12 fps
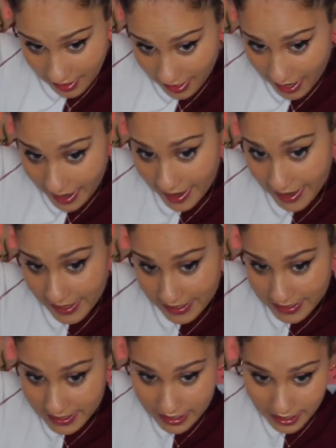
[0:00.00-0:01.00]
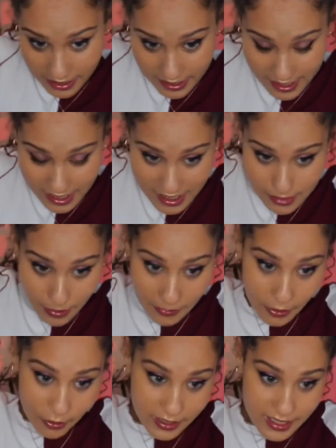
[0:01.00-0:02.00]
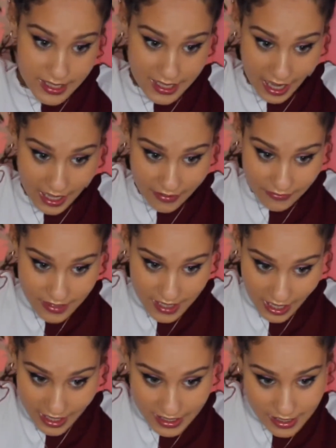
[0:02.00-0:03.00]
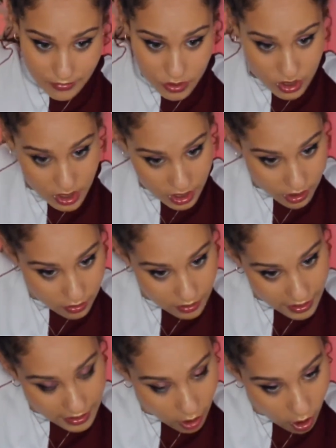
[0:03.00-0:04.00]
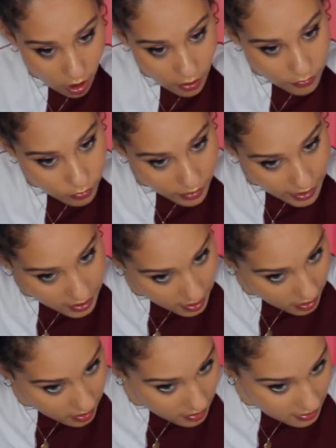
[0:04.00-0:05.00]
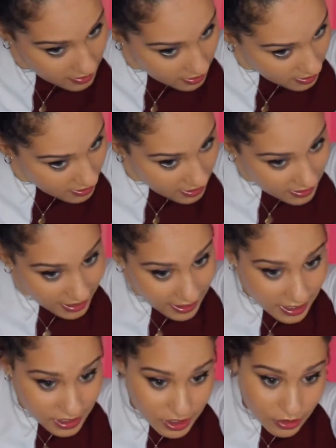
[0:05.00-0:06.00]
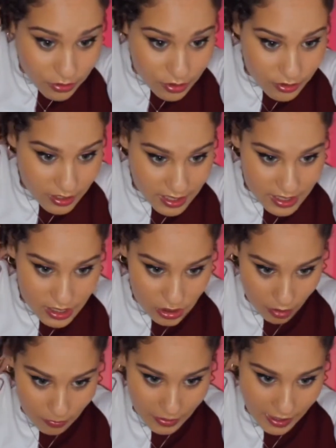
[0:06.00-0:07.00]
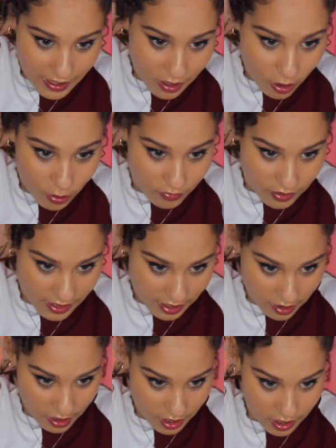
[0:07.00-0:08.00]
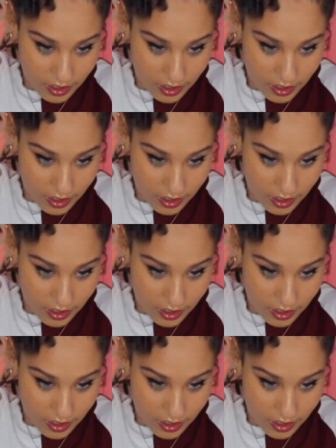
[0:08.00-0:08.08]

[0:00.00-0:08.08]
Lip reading: And since my pony is kind of tight, I'm just gonna go like halfway, like I showed you, and stop like over there.